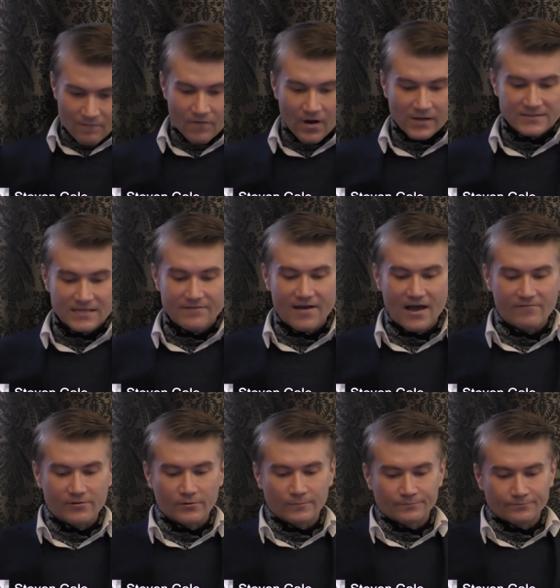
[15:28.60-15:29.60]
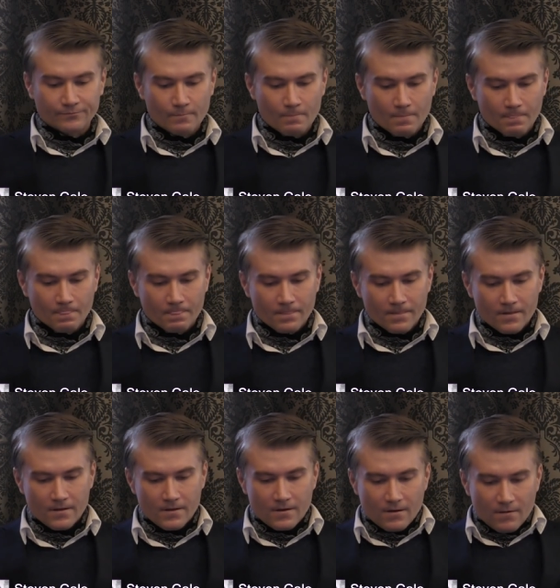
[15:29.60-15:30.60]
Václav Havel,
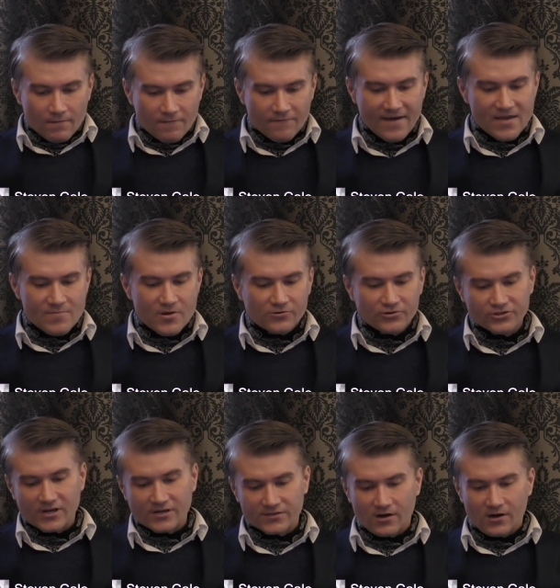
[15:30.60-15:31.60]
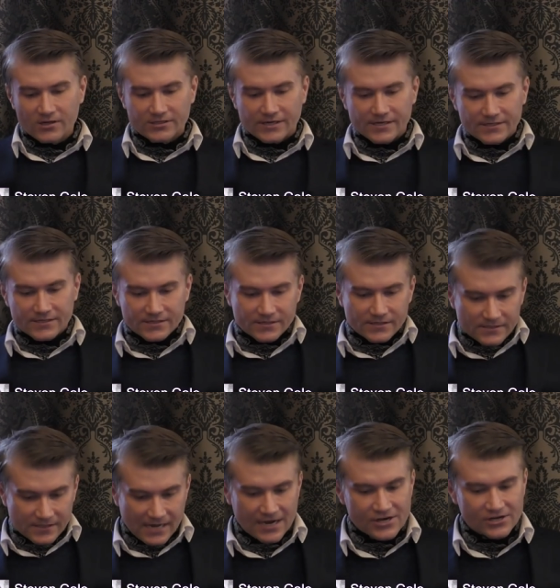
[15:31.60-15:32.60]
famous Czech artist
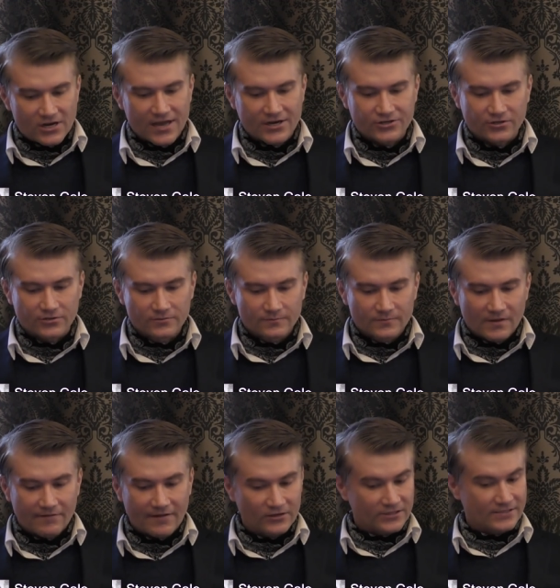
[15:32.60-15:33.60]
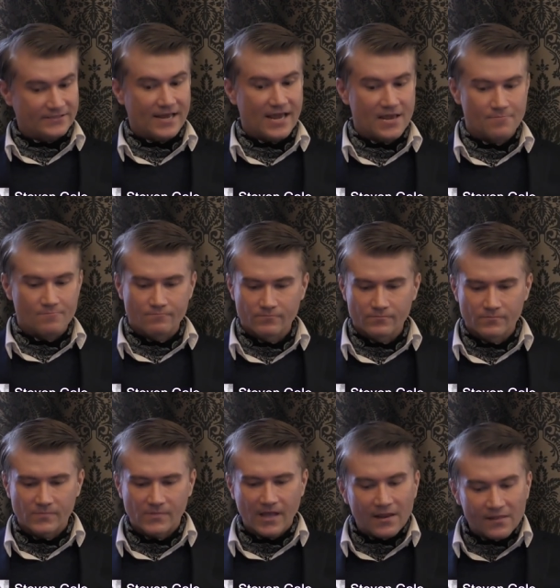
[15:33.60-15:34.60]
and intellectual, felt the same
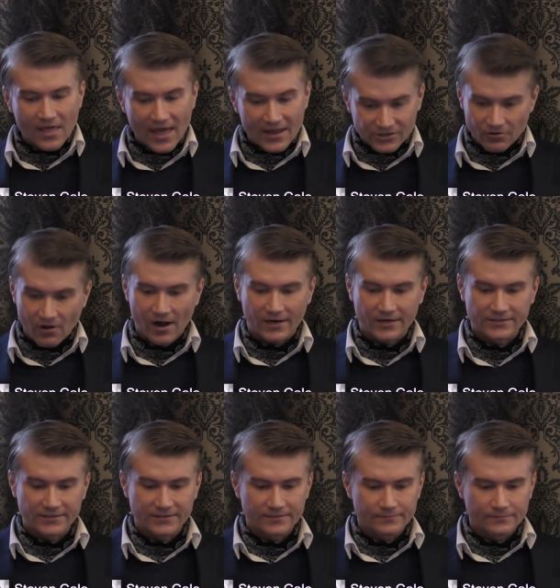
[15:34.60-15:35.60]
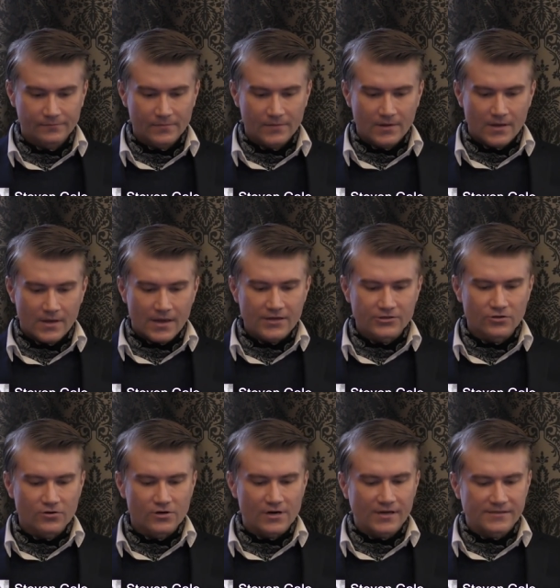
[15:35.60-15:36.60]
and dared to act. He's
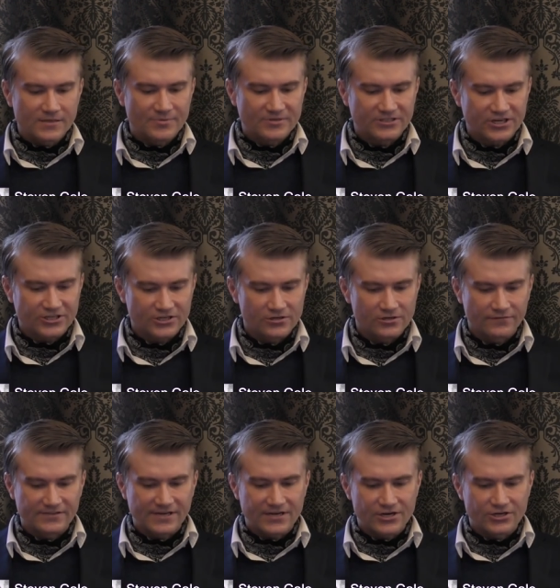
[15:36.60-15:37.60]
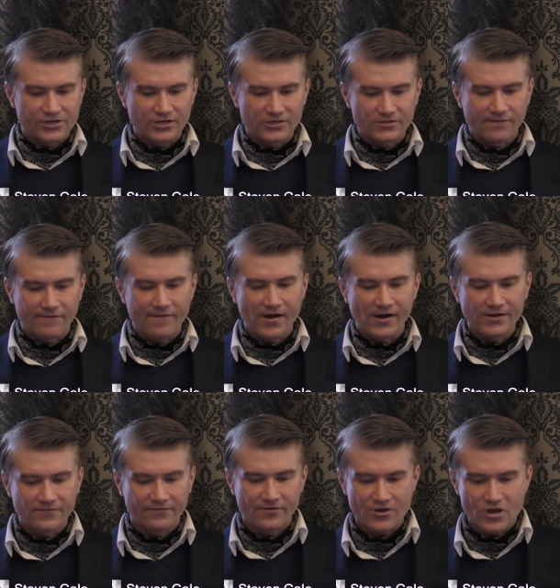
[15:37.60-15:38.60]
organised a petition of signatures to
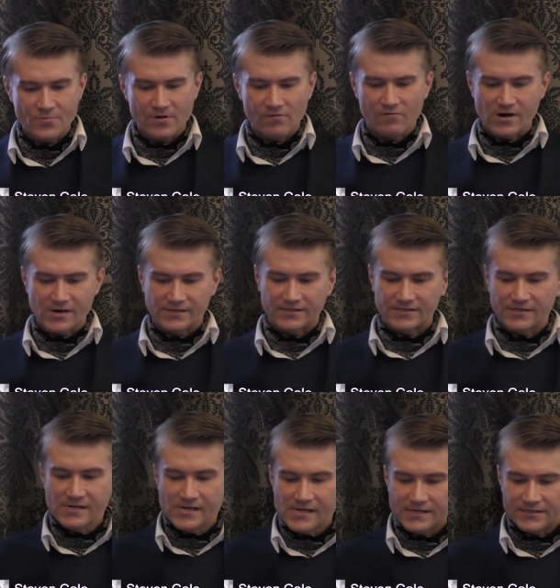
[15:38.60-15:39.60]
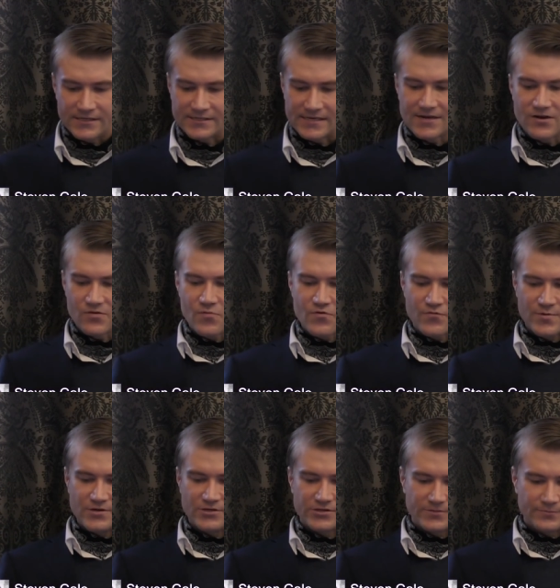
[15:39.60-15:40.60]
fight for human rights, descendant
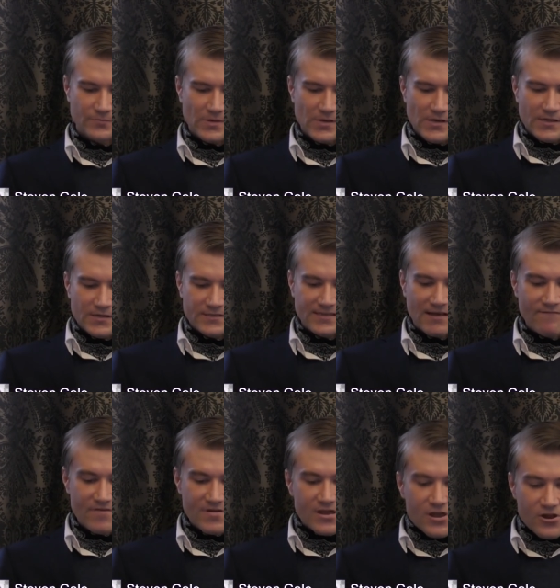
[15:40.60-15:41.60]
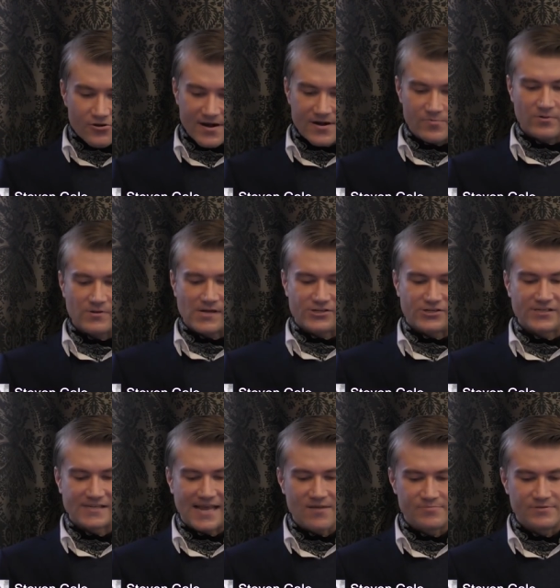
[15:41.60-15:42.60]
movement. Something incredible has
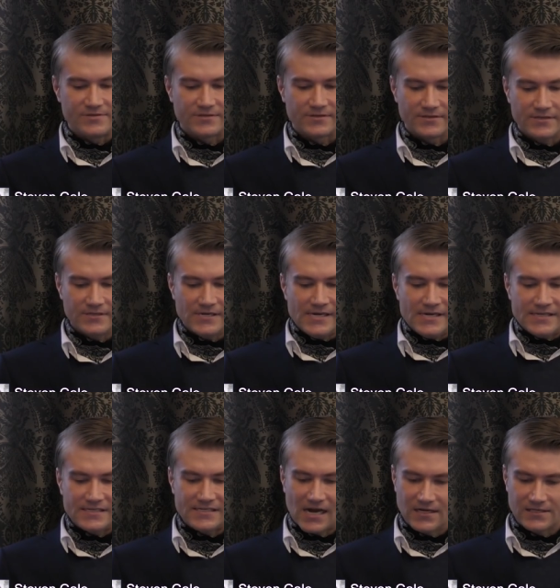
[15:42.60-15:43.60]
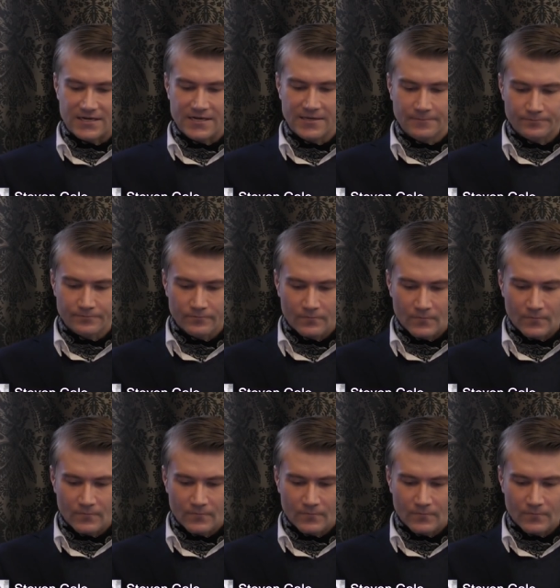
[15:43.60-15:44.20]
just happened. Sadly,